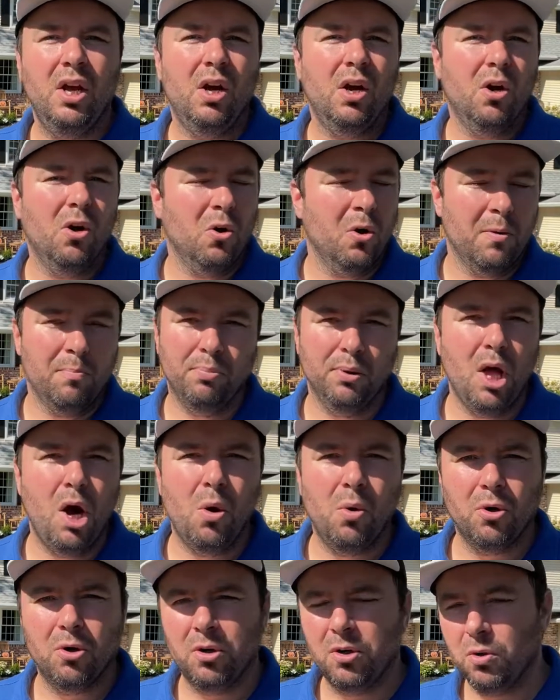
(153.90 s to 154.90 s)
or a
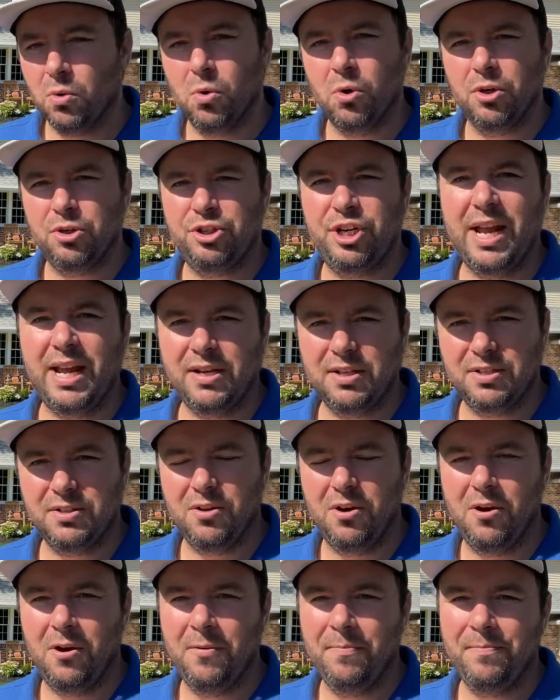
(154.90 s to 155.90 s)
blower or a
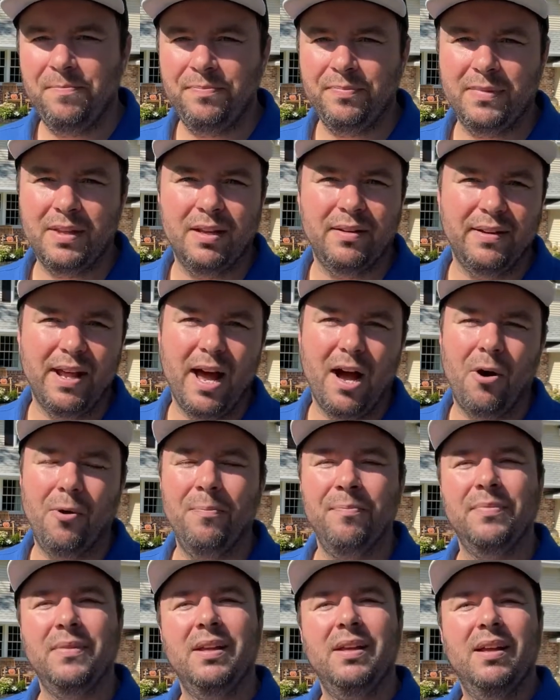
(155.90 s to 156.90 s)
chainsaw. Now,
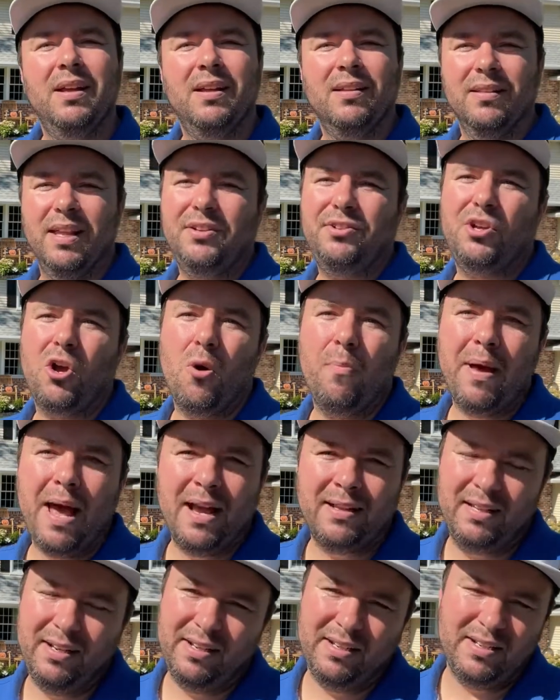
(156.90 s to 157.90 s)
let's go
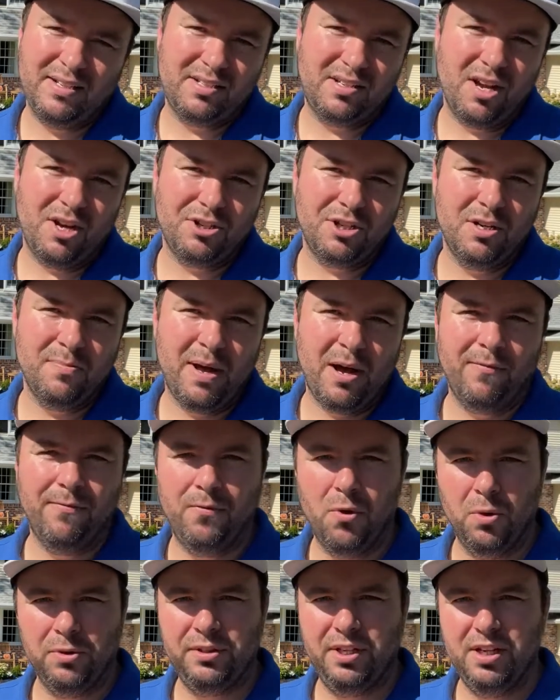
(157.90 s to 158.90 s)
back to the discussion about
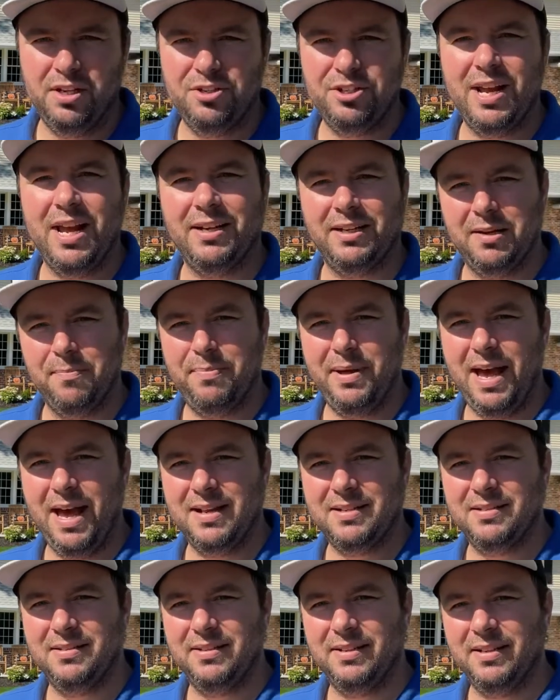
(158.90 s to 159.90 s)
voltage and
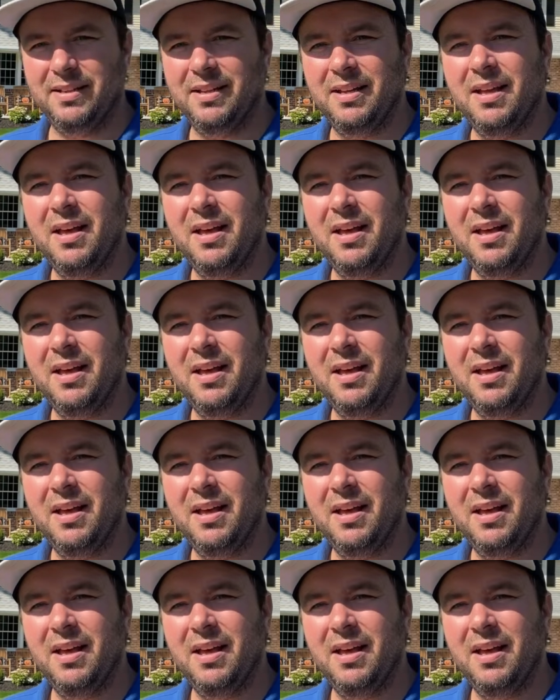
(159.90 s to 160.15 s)
capacity.